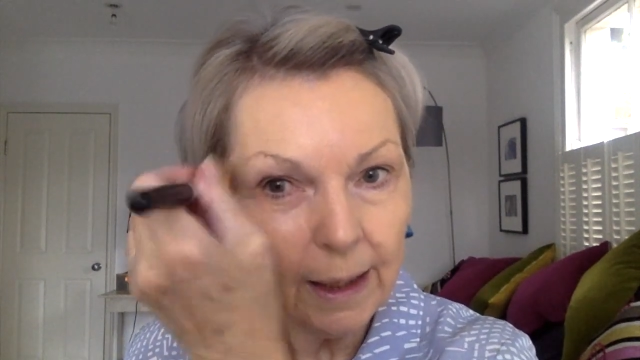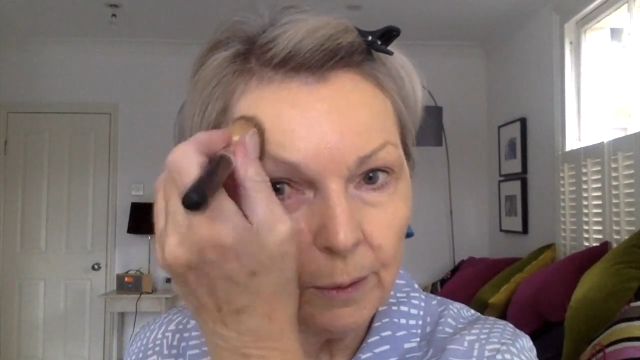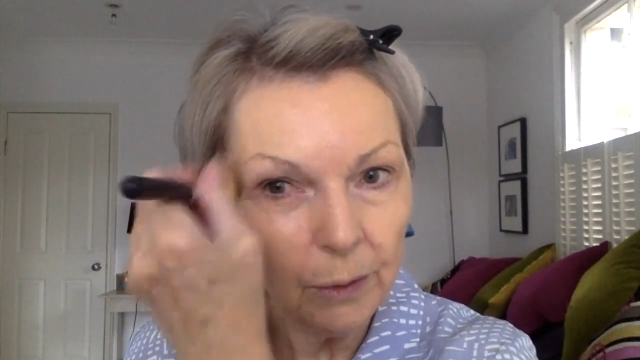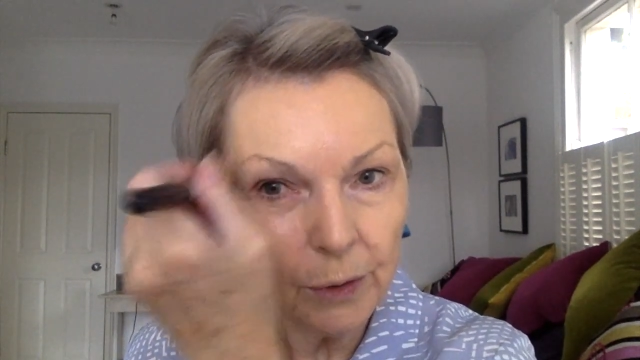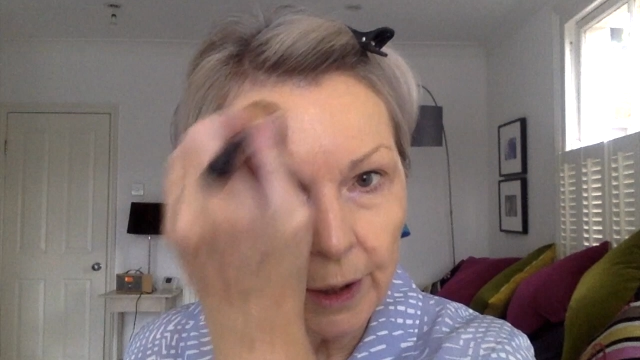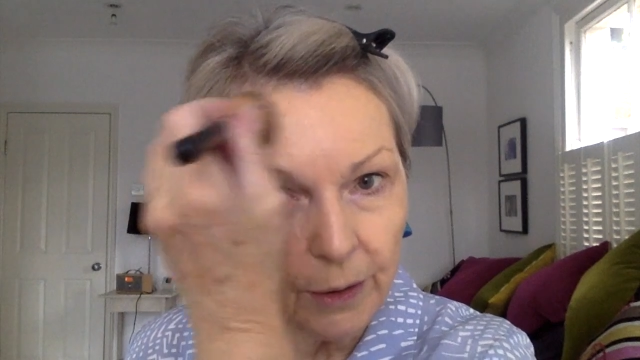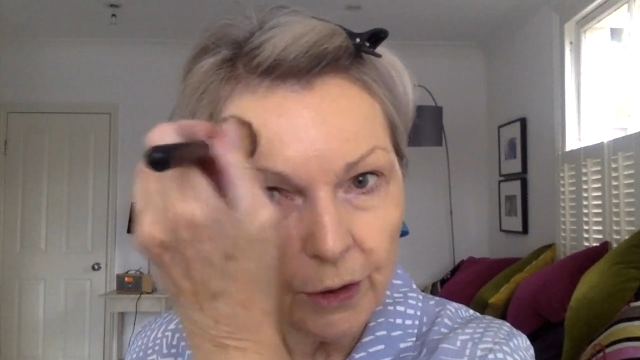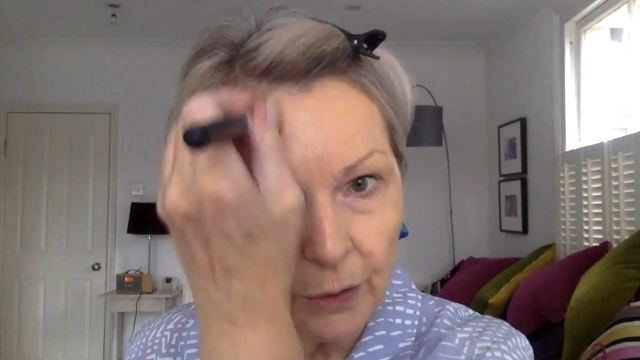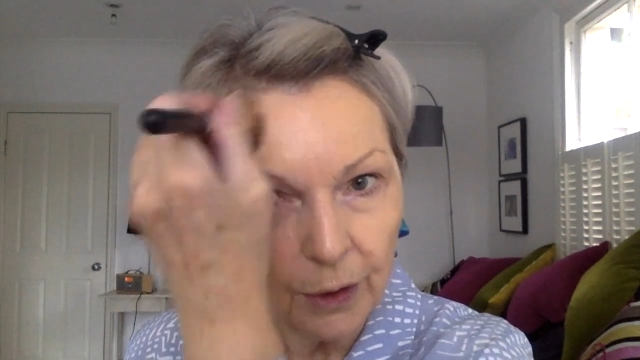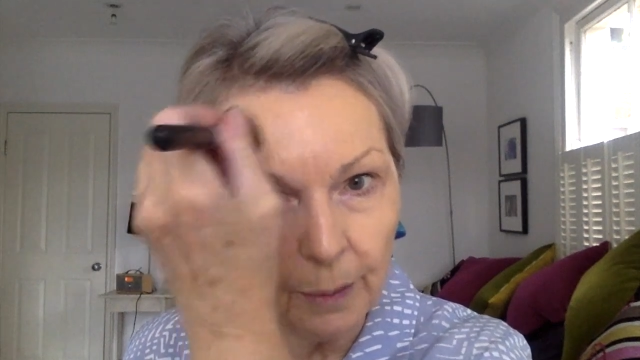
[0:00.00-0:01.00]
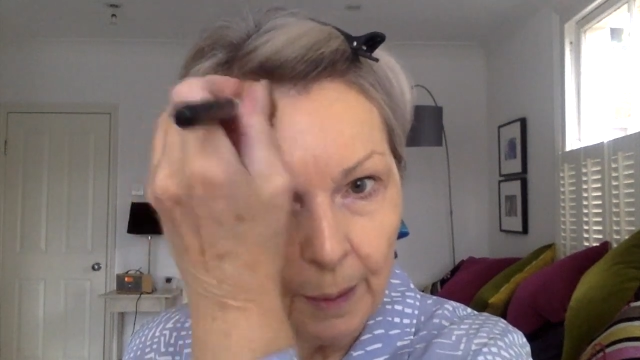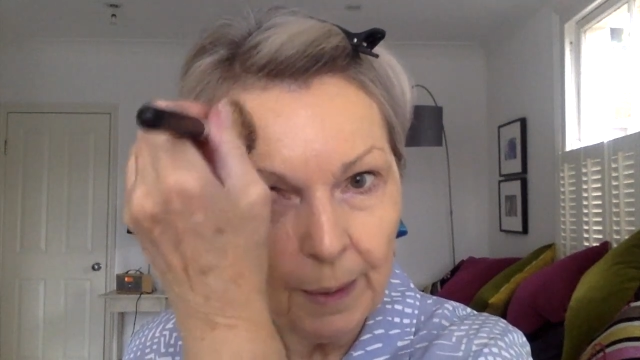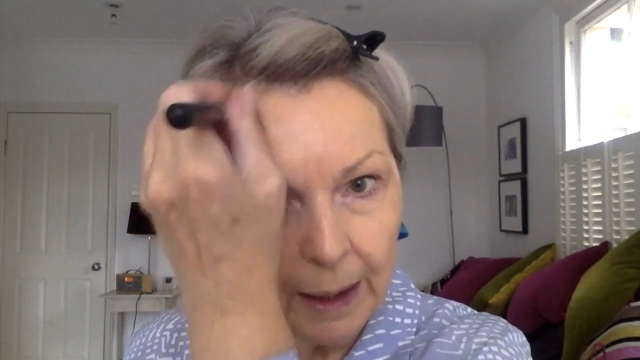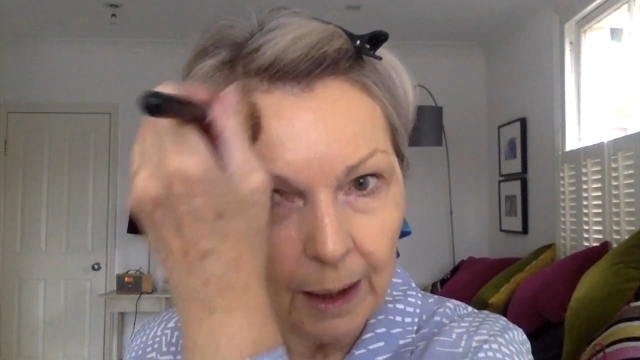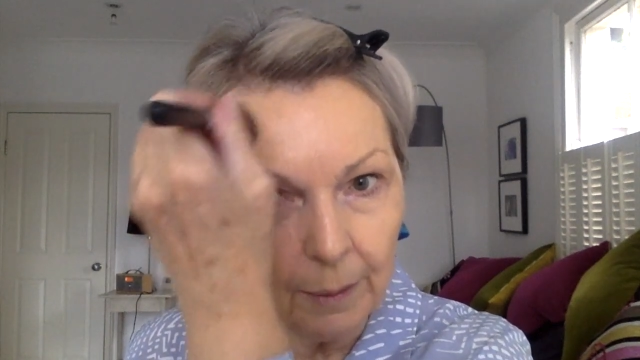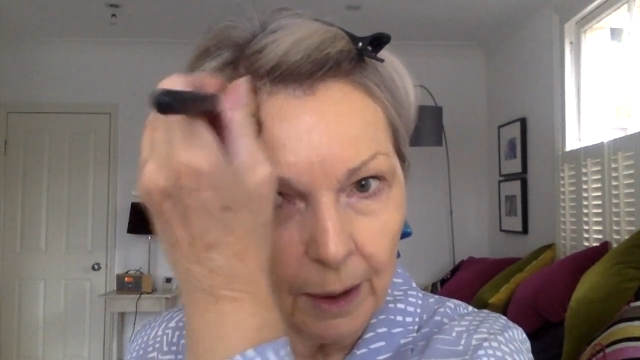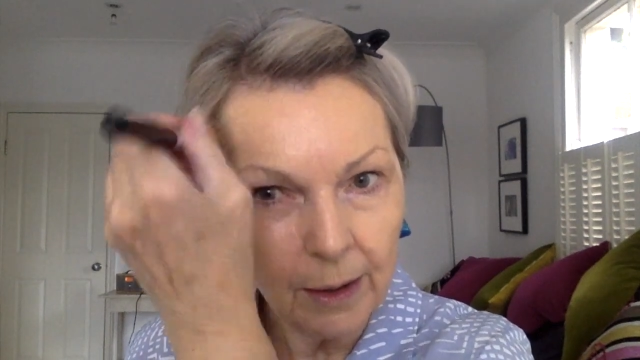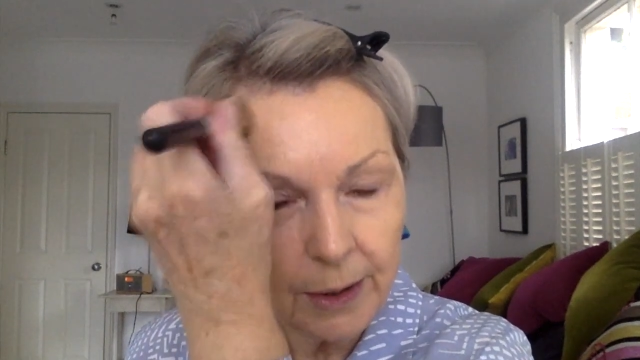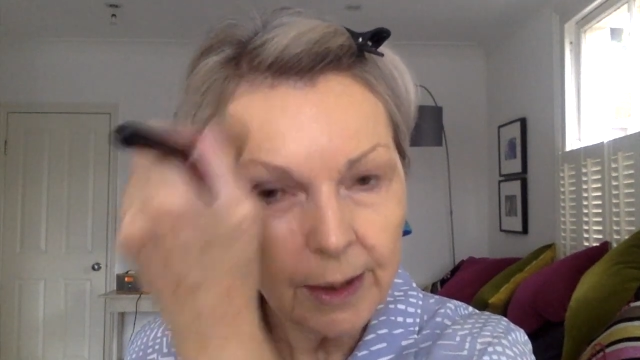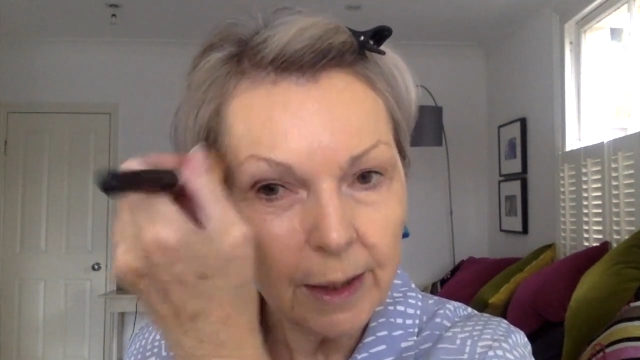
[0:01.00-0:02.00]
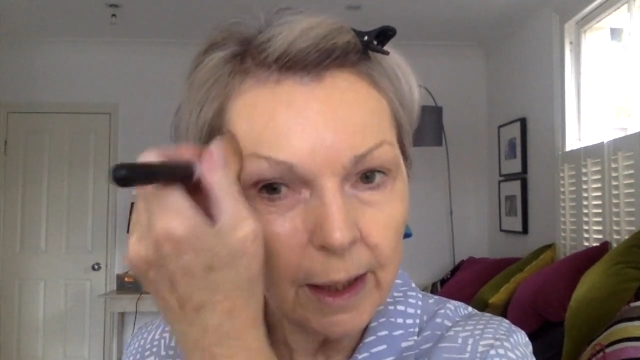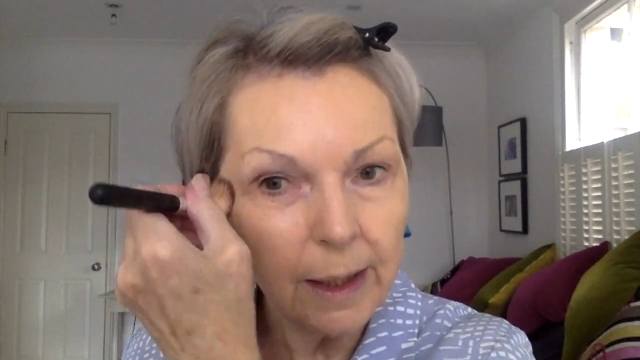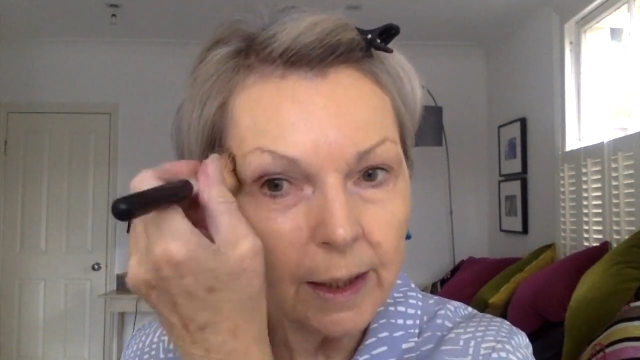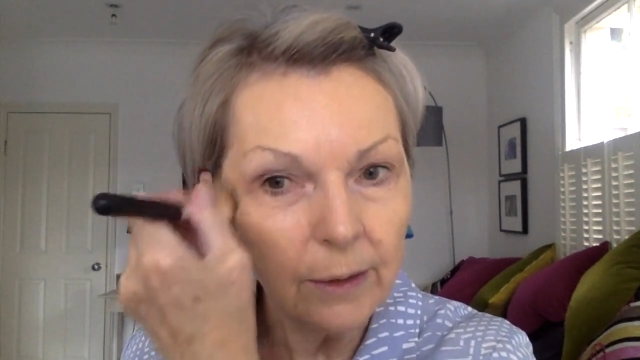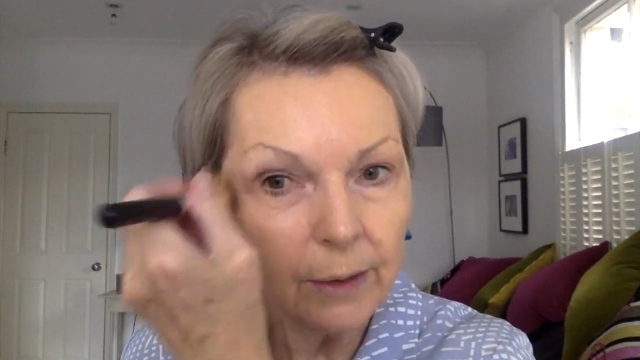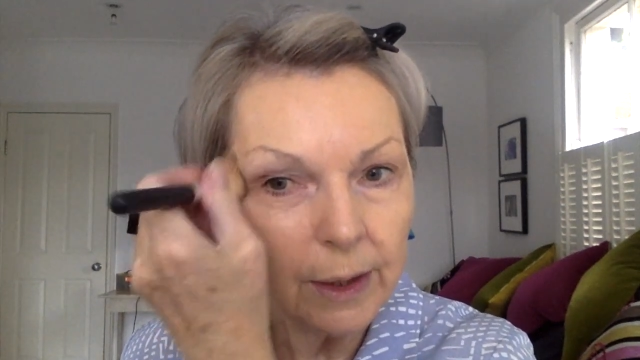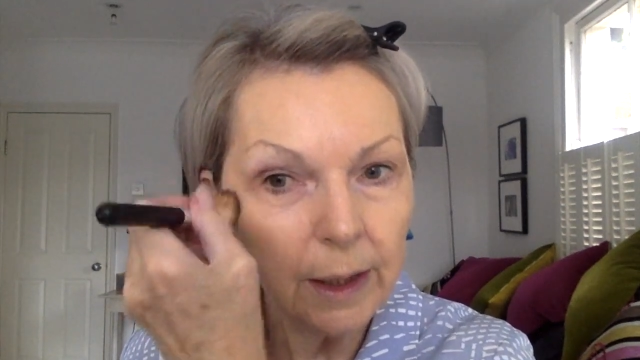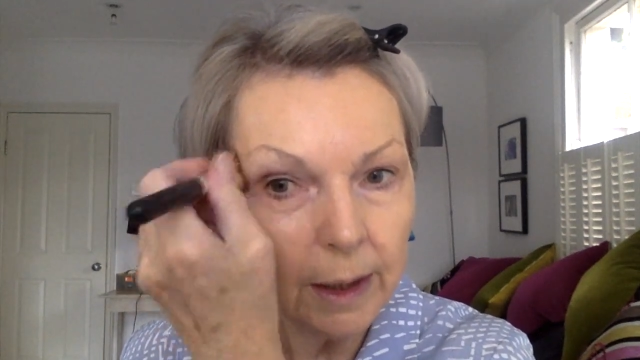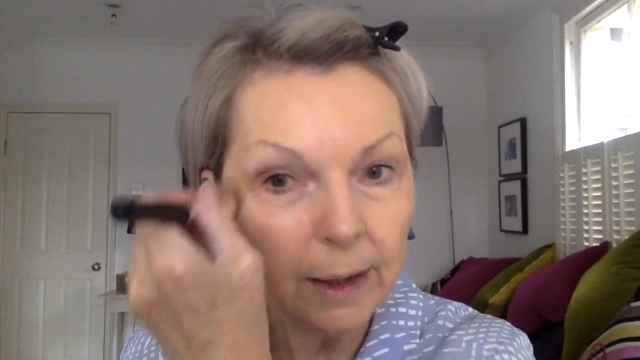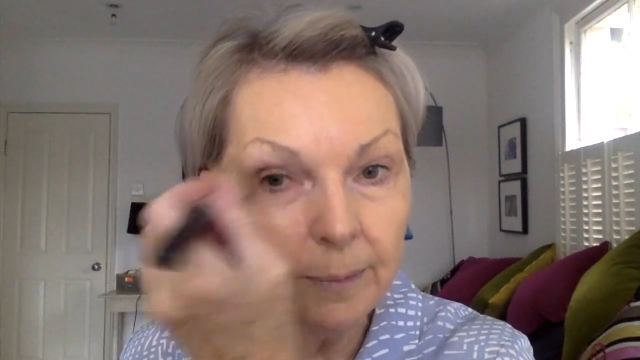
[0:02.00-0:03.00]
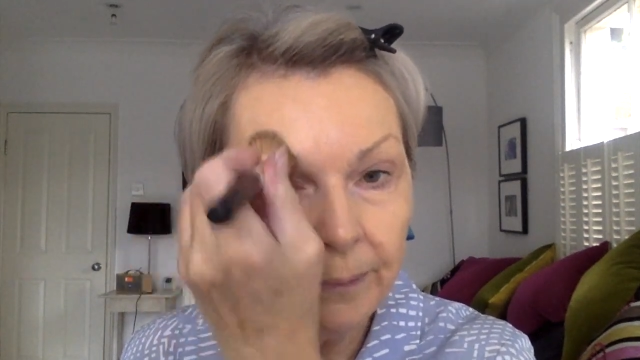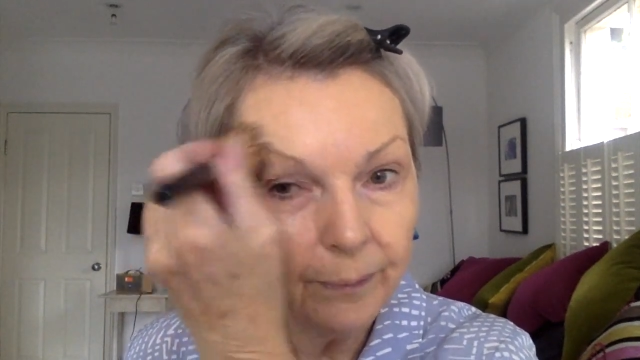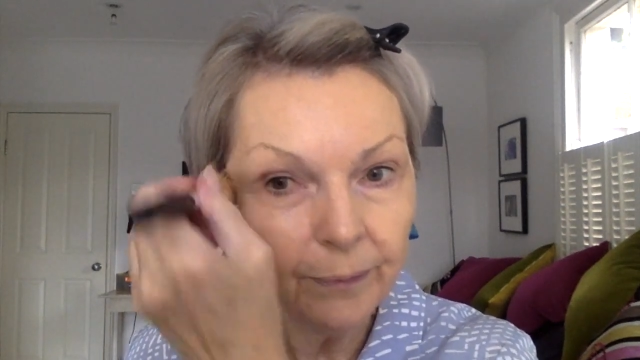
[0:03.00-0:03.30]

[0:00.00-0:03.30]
it will also ensure that my makeup lasts a nice long time.